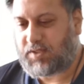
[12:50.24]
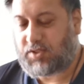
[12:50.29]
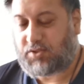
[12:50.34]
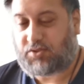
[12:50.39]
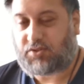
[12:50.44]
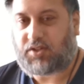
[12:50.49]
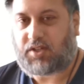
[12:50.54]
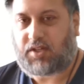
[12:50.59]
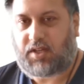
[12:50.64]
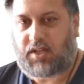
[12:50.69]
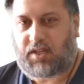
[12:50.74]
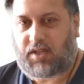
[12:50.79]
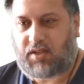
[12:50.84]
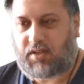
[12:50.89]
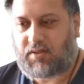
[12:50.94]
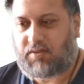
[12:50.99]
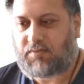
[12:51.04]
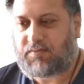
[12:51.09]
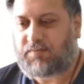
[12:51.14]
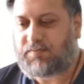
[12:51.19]
struggling.
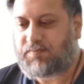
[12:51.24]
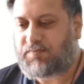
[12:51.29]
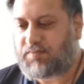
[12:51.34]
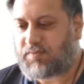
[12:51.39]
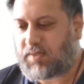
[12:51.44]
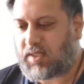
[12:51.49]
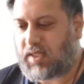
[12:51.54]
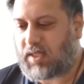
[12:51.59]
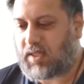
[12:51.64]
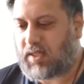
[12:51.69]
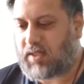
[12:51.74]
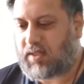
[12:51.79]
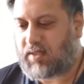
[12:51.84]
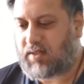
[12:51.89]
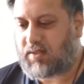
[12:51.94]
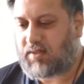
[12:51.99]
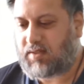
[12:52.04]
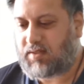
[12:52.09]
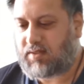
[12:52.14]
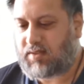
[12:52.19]

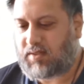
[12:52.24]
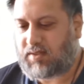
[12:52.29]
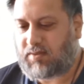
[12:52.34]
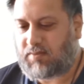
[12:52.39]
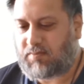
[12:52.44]
And